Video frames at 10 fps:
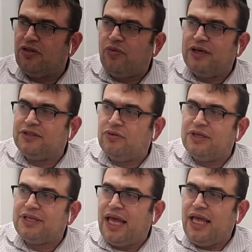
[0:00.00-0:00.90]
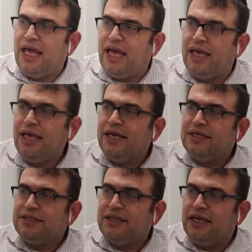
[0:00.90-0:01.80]
otherwise known as
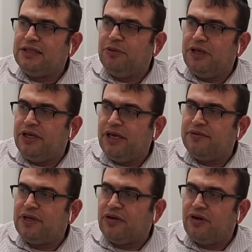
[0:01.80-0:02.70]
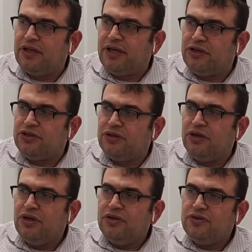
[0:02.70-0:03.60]
AACSB, gives accreditation
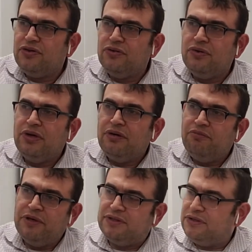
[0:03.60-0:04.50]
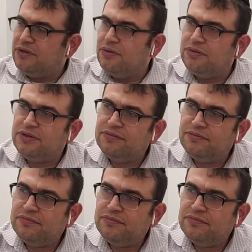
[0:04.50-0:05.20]
to business schools.